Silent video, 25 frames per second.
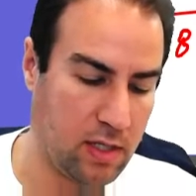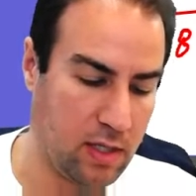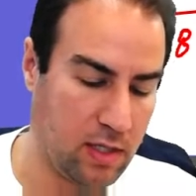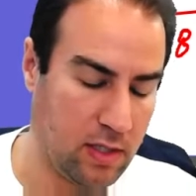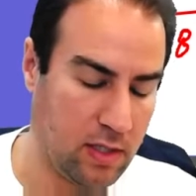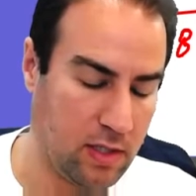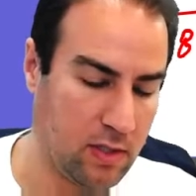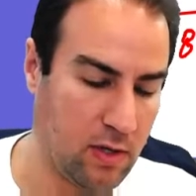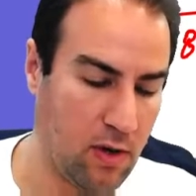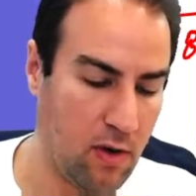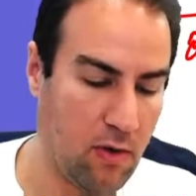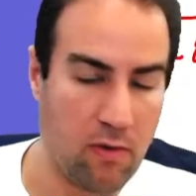And
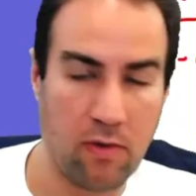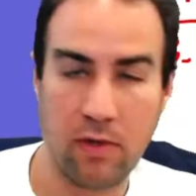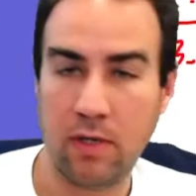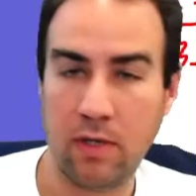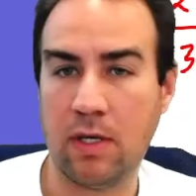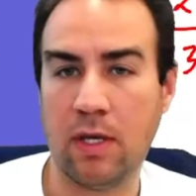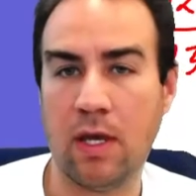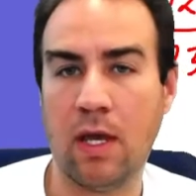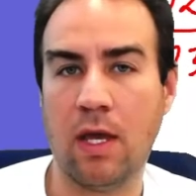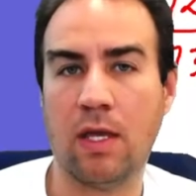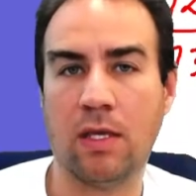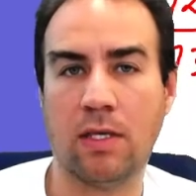so
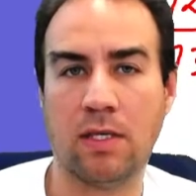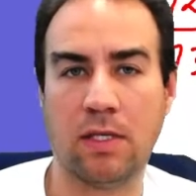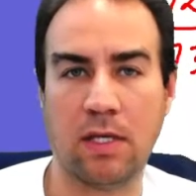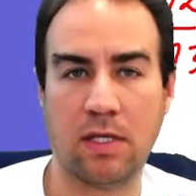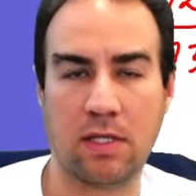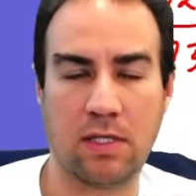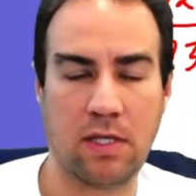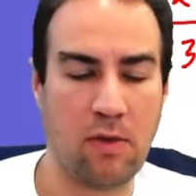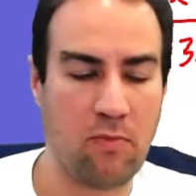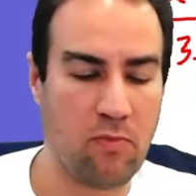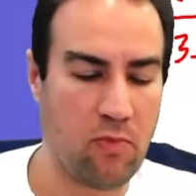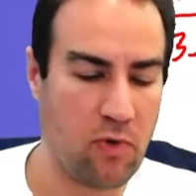
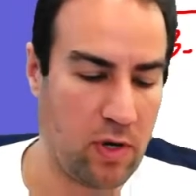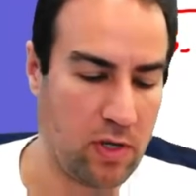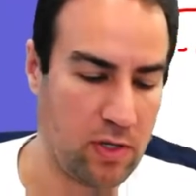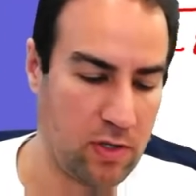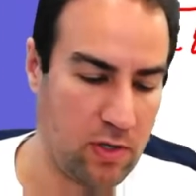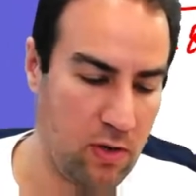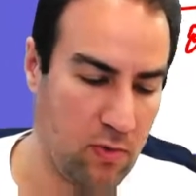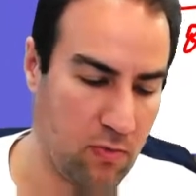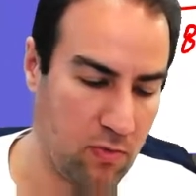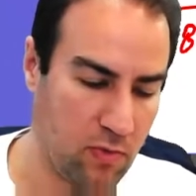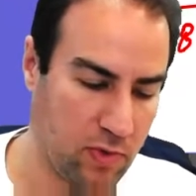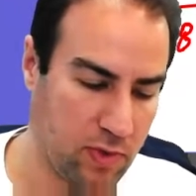
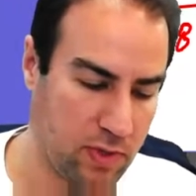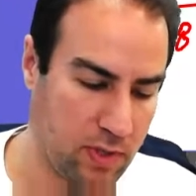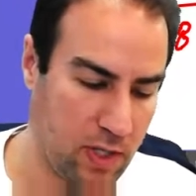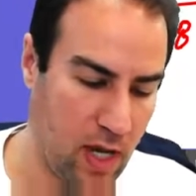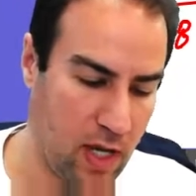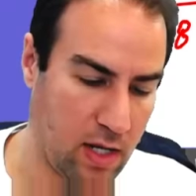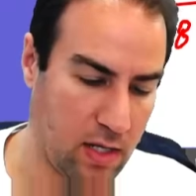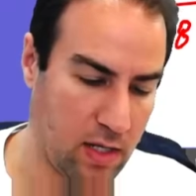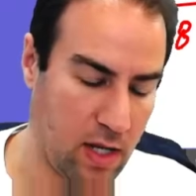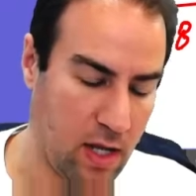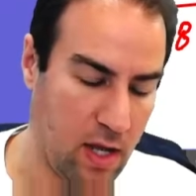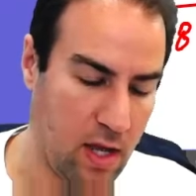
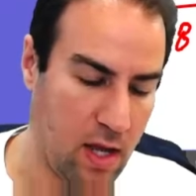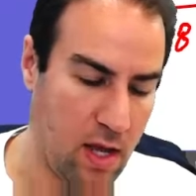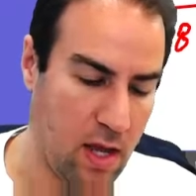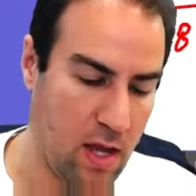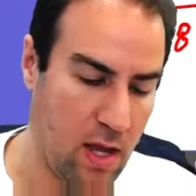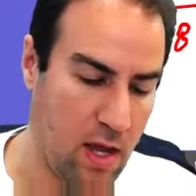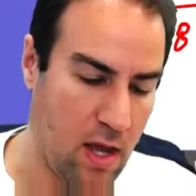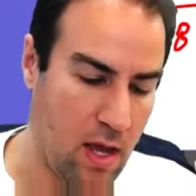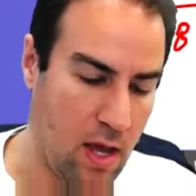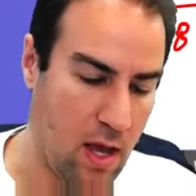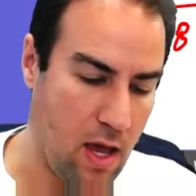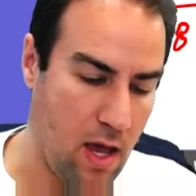16.2%
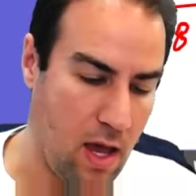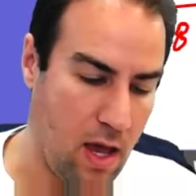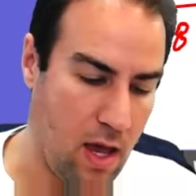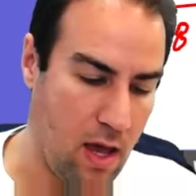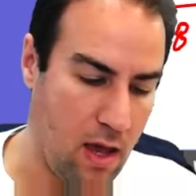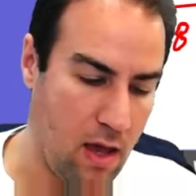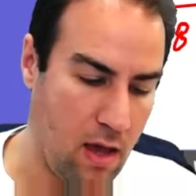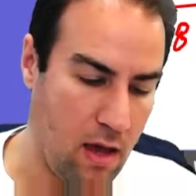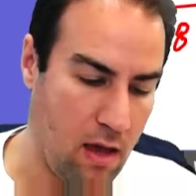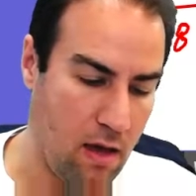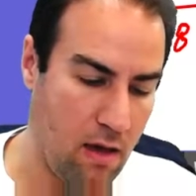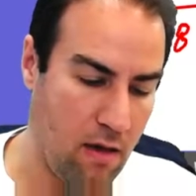
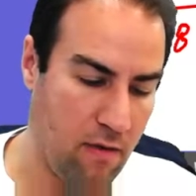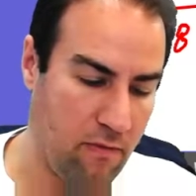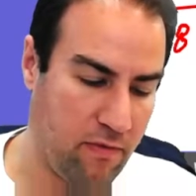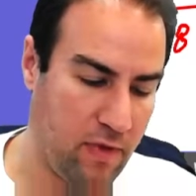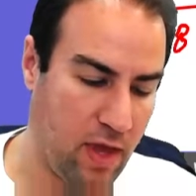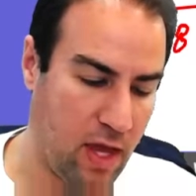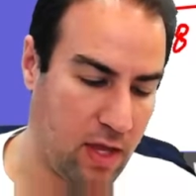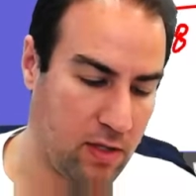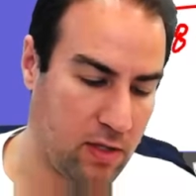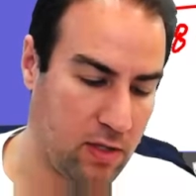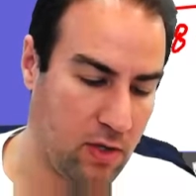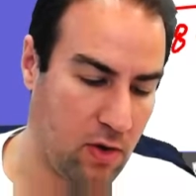of
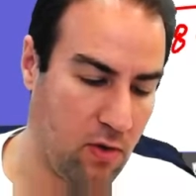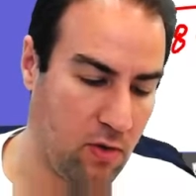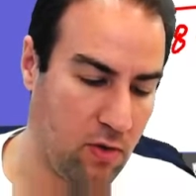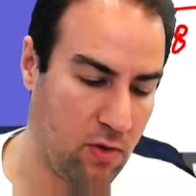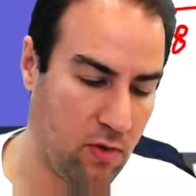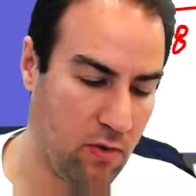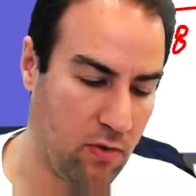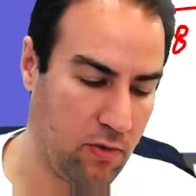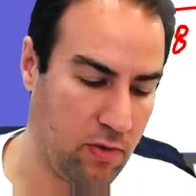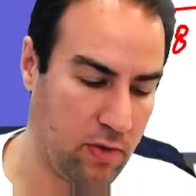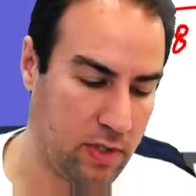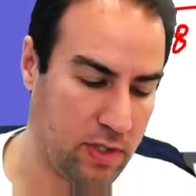that
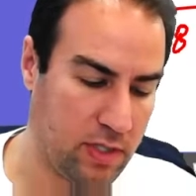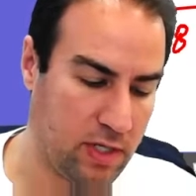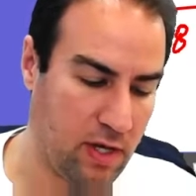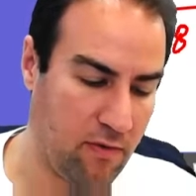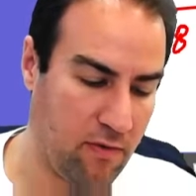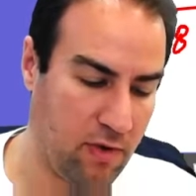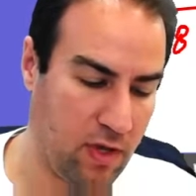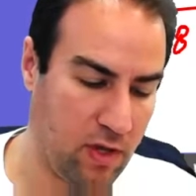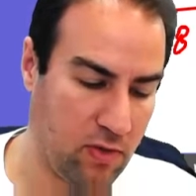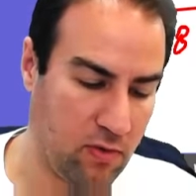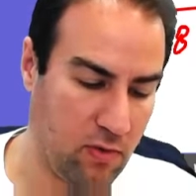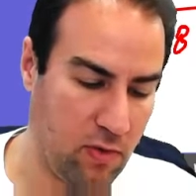total
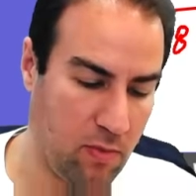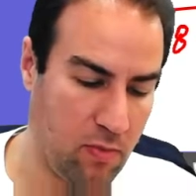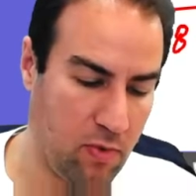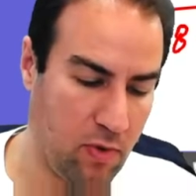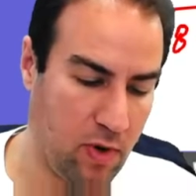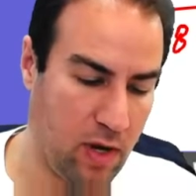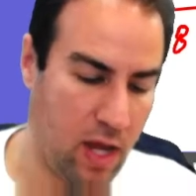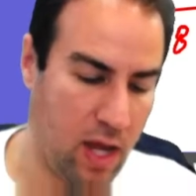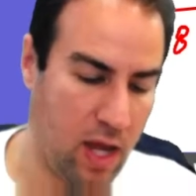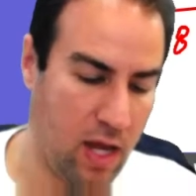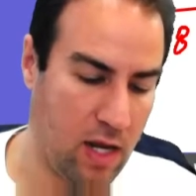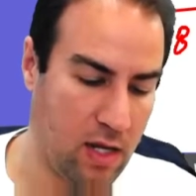
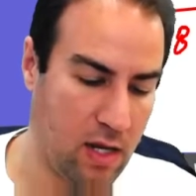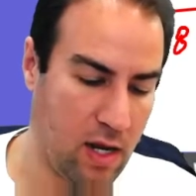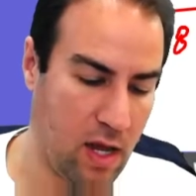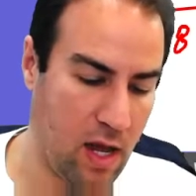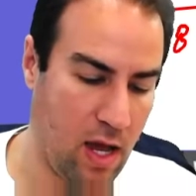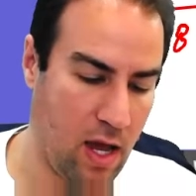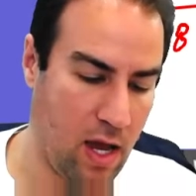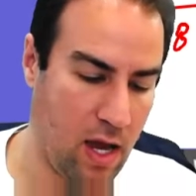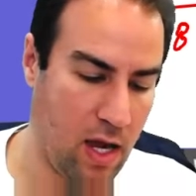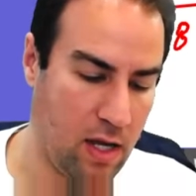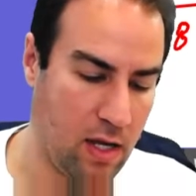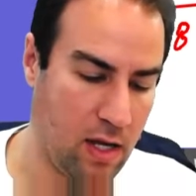
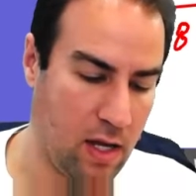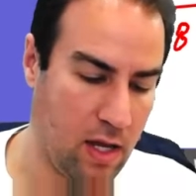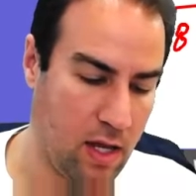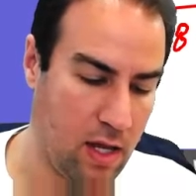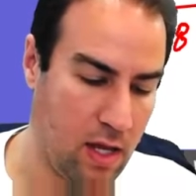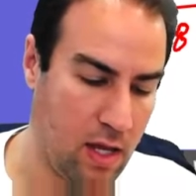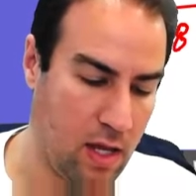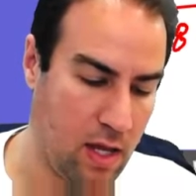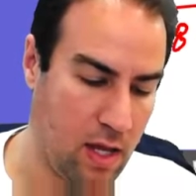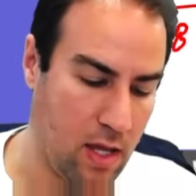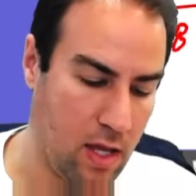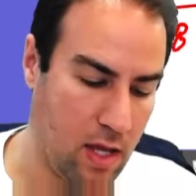73.89
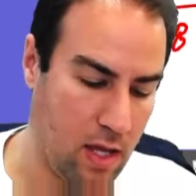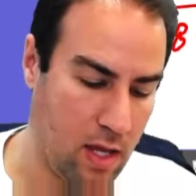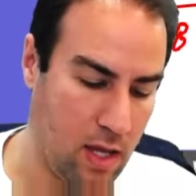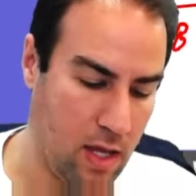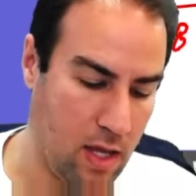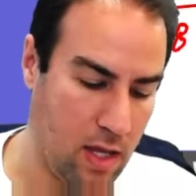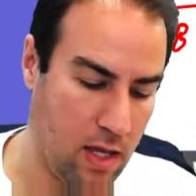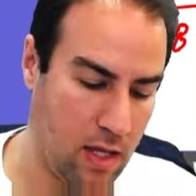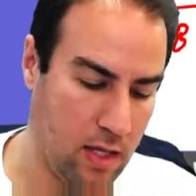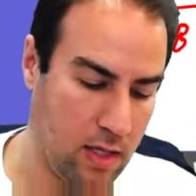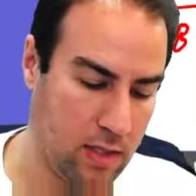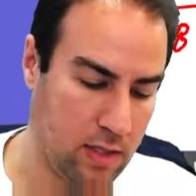
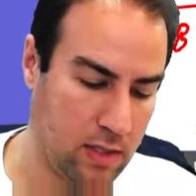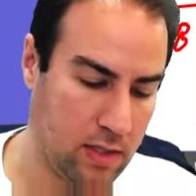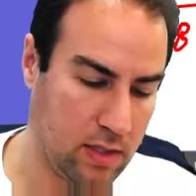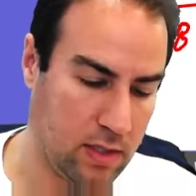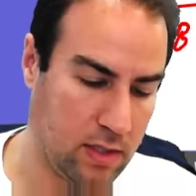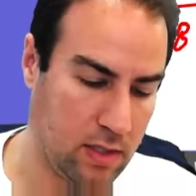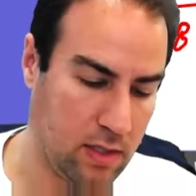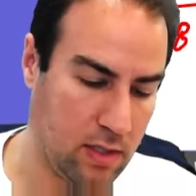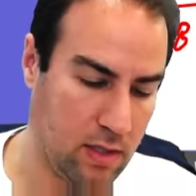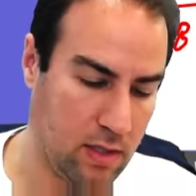is